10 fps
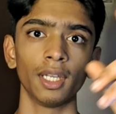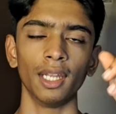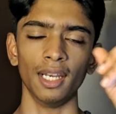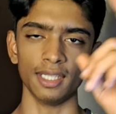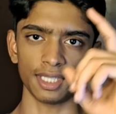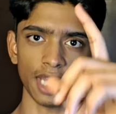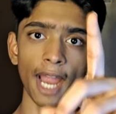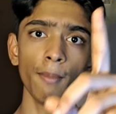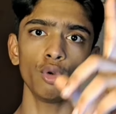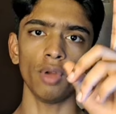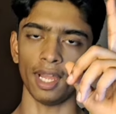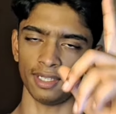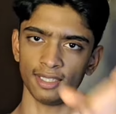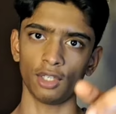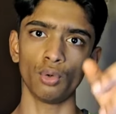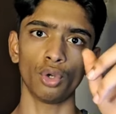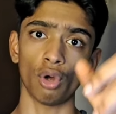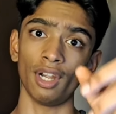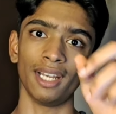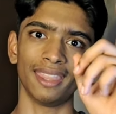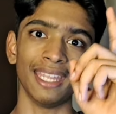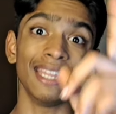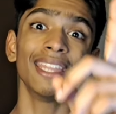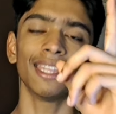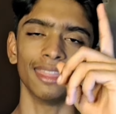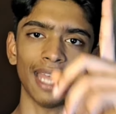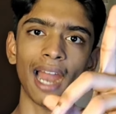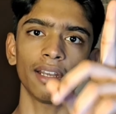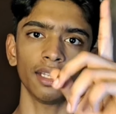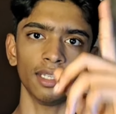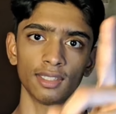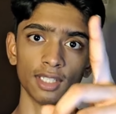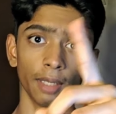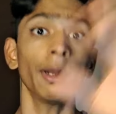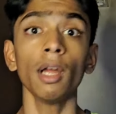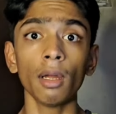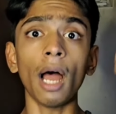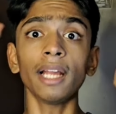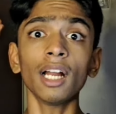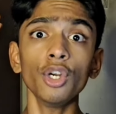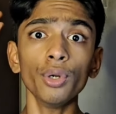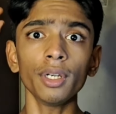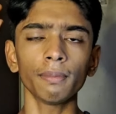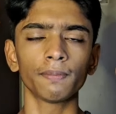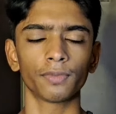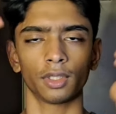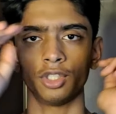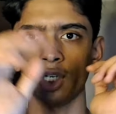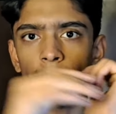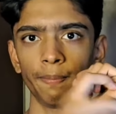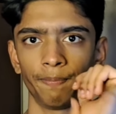it is time to execute on it in that instant. I can't do it. Shut up.